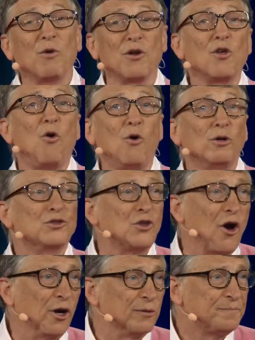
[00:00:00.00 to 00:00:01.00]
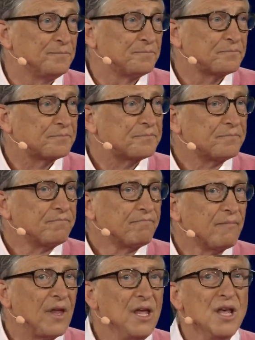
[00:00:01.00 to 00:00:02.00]
where the holes are.
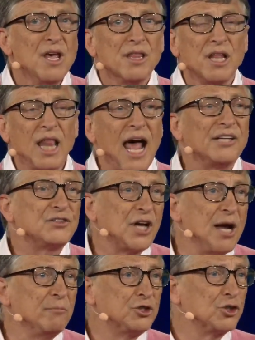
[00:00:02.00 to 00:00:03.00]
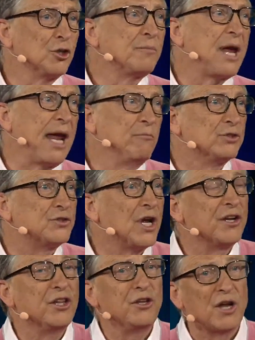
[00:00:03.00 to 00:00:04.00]
The last time a germ game was
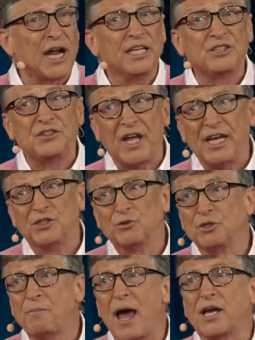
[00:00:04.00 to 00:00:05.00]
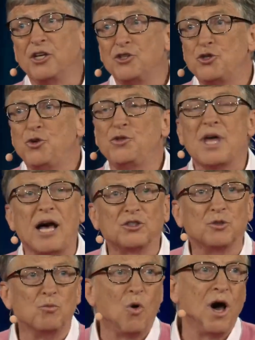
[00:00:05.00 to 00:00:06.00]
done in the United States was back in
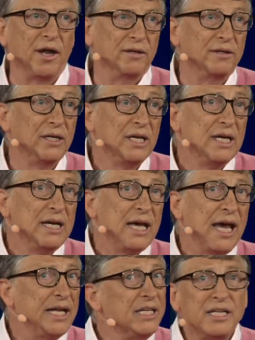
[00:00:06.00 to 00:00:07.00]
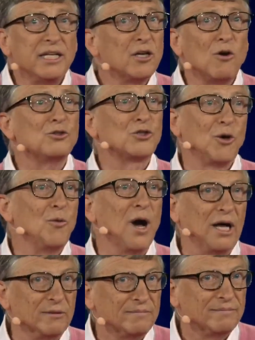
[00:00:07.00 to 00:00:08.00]
2001, and it didn't go so
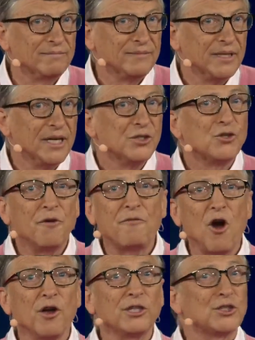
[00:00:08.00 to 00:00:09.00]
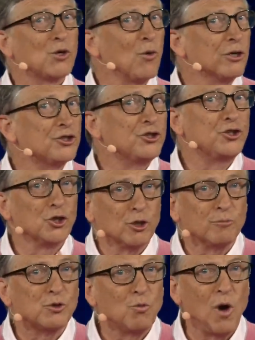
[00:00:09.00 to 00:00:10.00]
well. So far, the score is
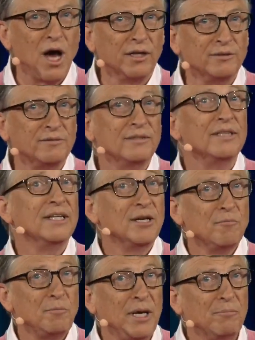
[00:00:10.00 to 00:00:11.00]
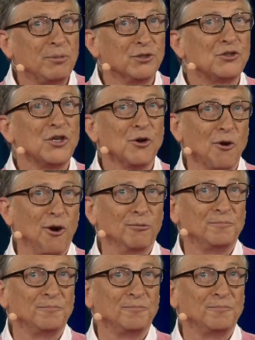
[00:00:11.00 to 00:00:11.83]
germs 1, people 0.